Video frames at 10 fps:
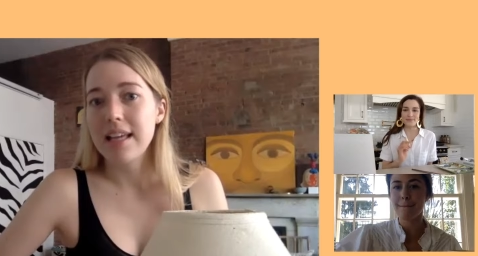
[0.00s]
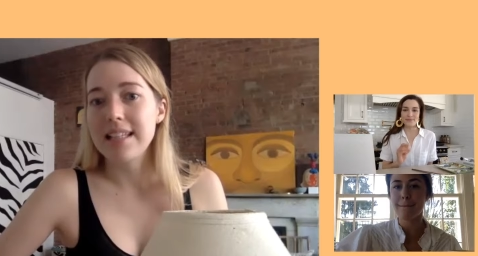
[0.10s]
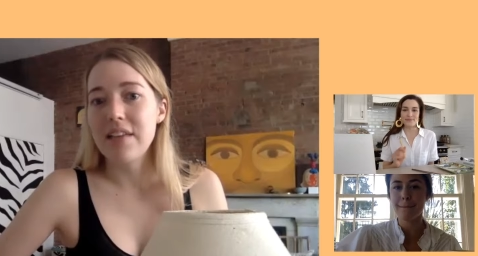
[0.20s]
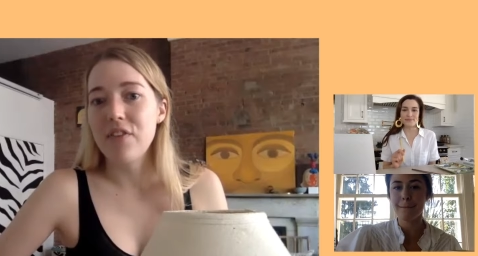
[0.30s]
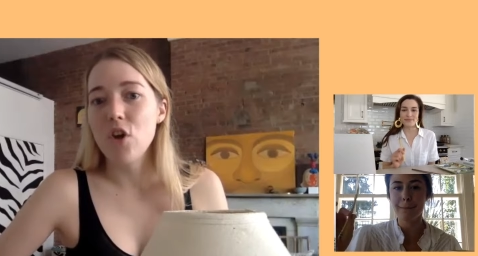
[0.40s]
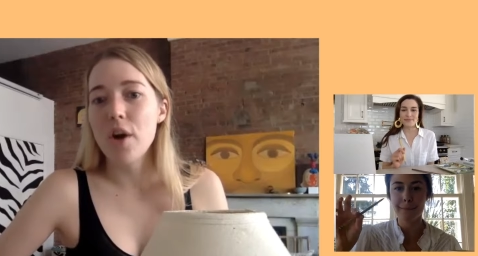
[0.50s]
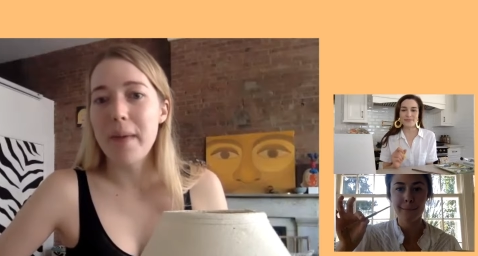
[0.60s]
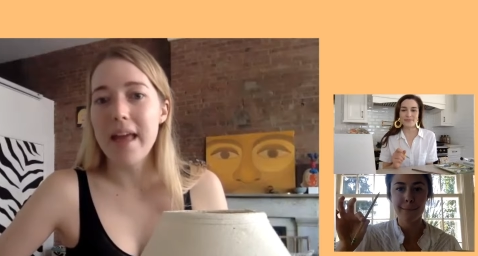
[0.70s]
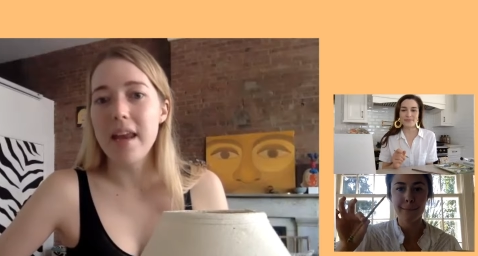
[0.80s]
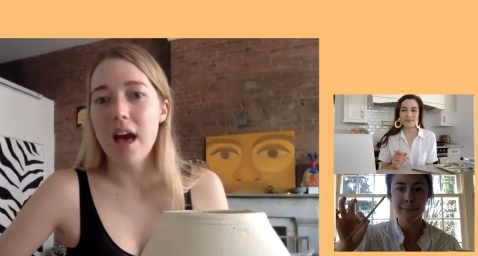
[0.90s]
Speaker 1: if you're a
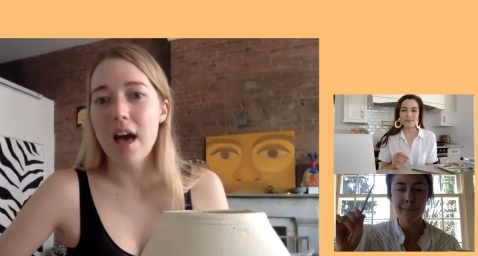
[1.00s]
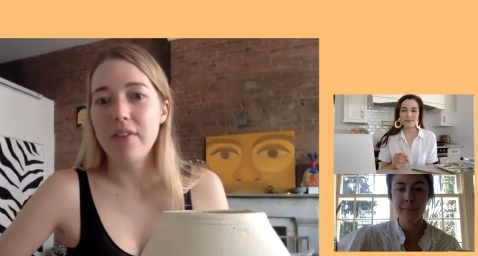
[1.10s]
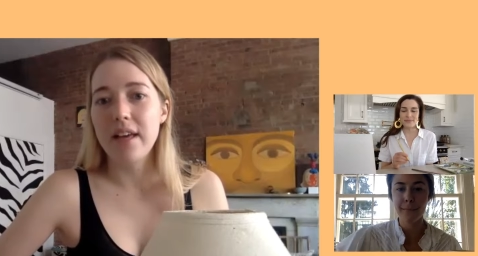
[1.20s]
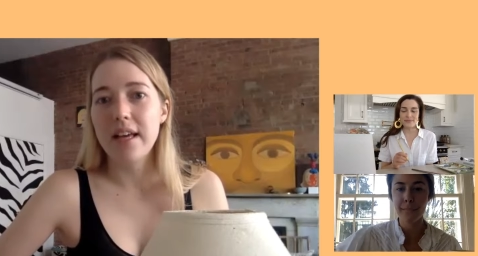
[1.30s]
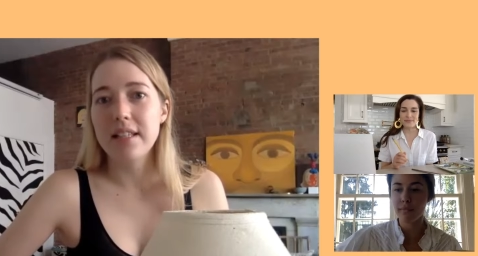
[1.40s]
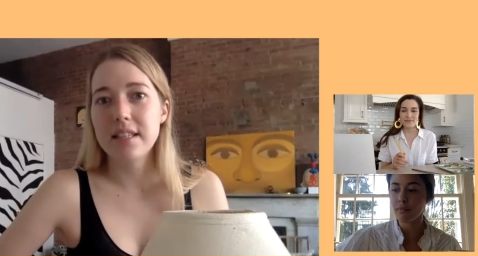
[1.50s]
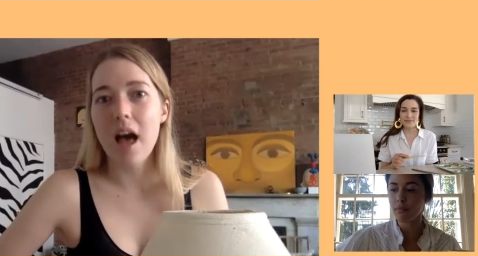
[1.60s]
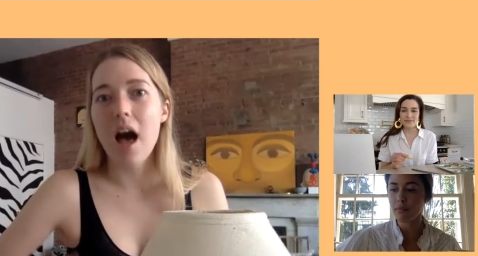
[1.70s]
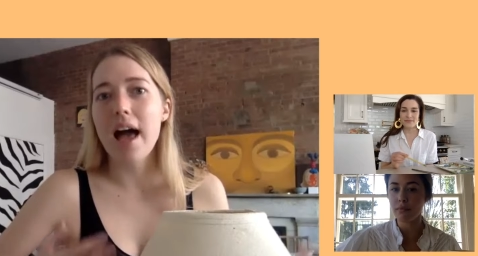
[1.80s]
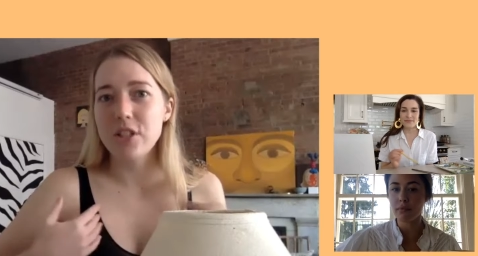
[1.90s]
bit nervous,
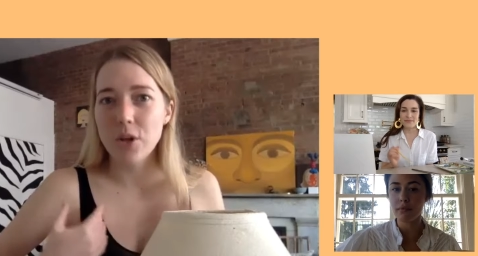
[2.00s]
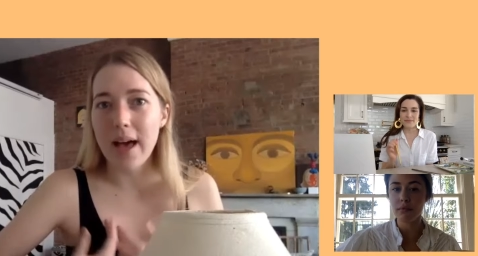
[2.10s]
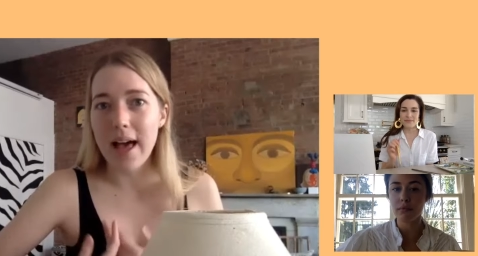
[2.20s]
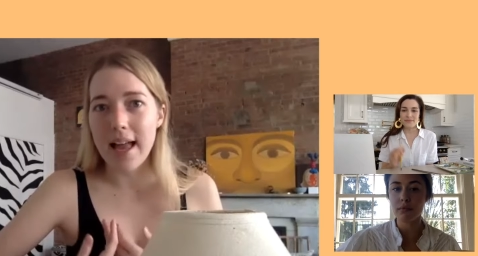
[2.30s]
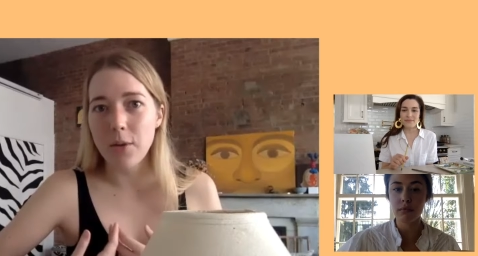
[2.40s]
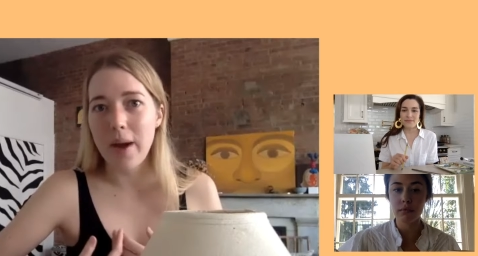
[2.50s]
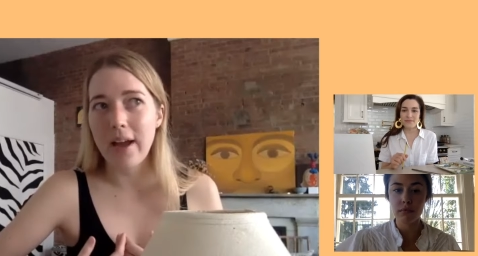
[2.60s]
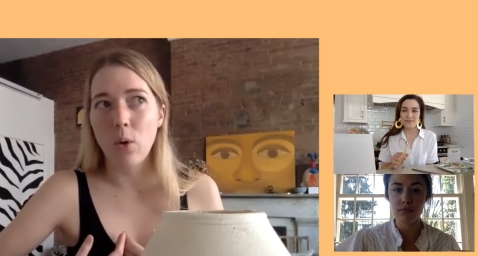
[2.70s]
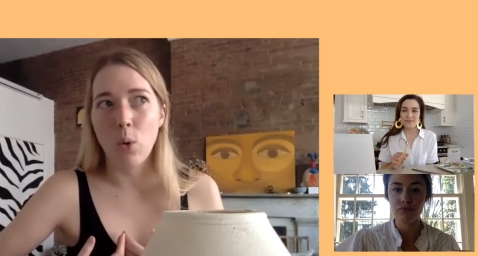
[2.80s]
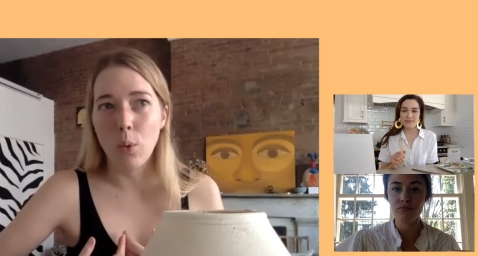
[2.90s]
I do it
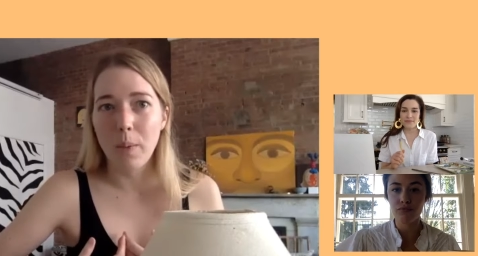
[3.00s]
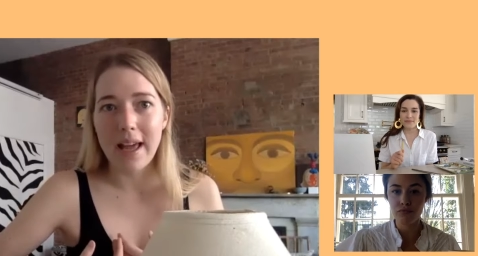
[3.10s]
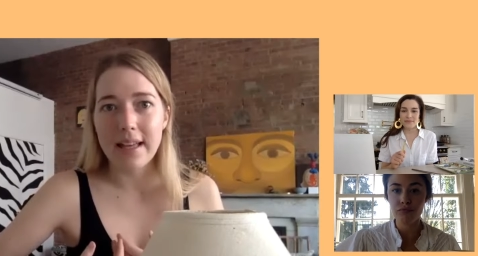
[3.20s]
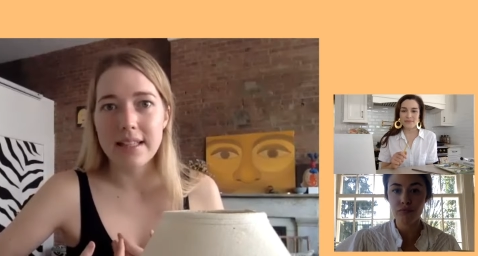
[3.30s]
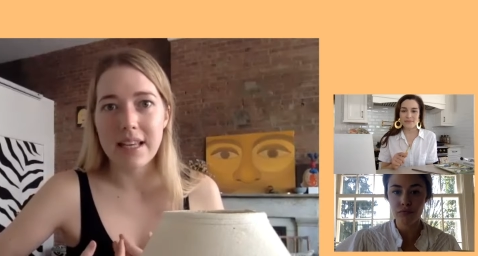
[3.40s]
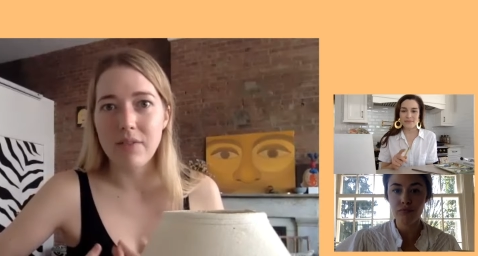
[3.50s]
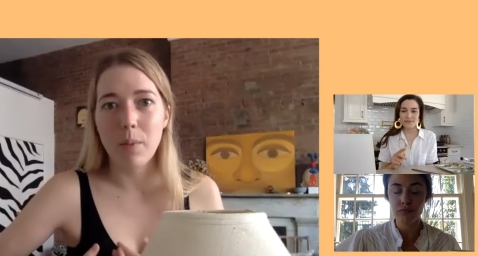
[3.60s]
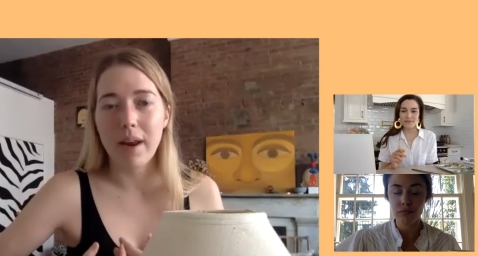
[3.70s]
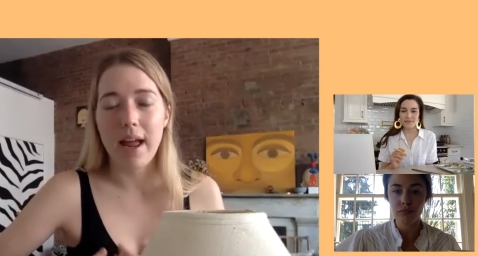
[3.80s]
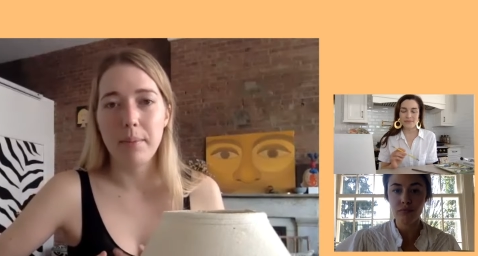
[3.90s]
anyway, always, even
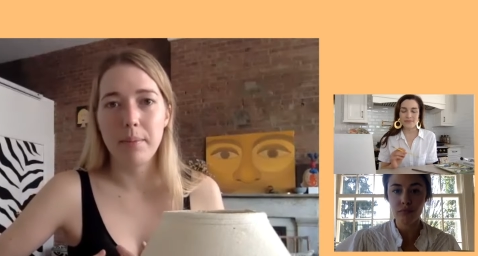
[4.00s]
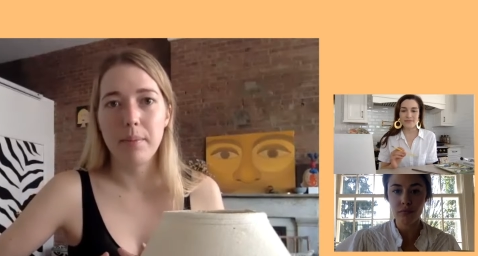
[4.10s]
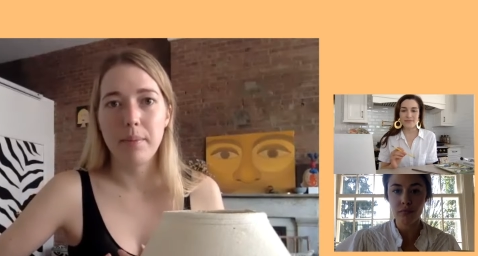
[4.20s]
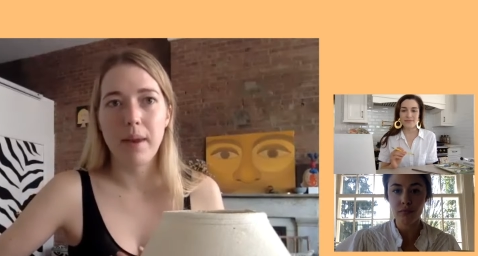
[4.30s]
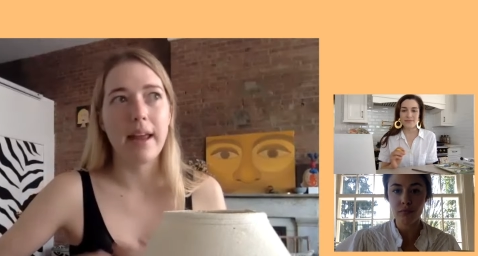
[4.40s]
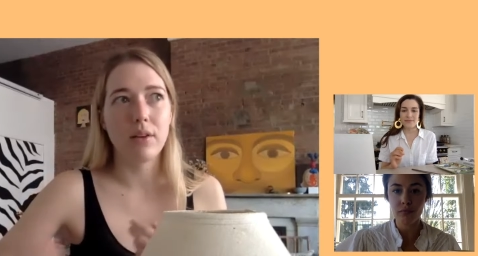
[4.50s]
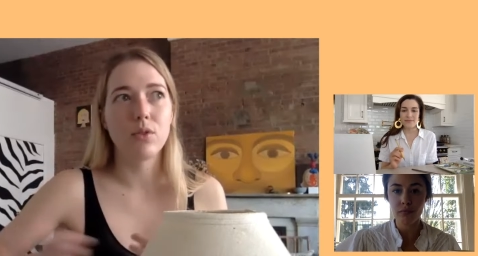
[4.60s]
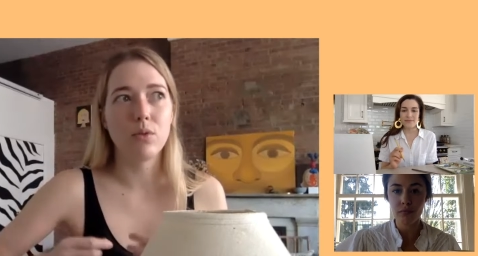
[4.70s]
when I'm like